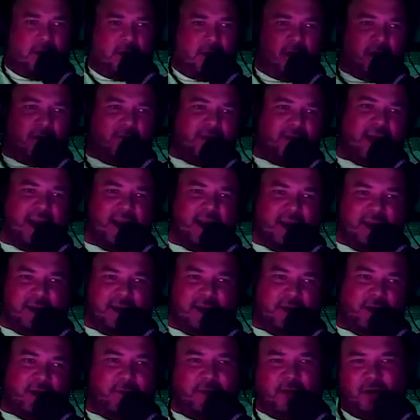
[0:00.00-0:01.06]
of the island, you
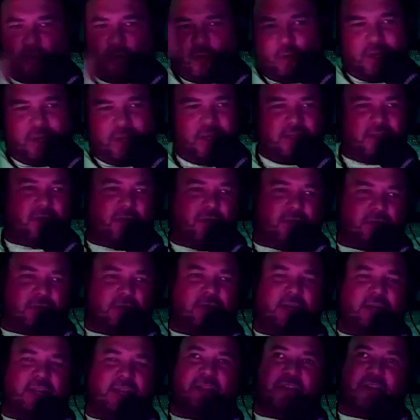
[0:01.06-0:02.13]
know what I mean, the whole east coast or
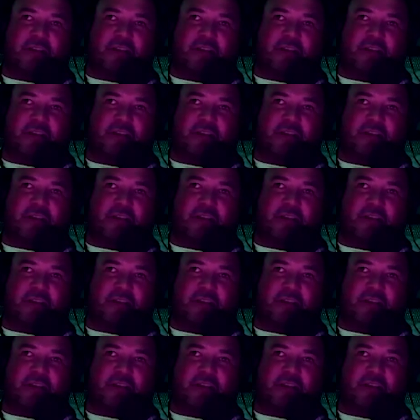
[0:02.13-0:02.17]
anything.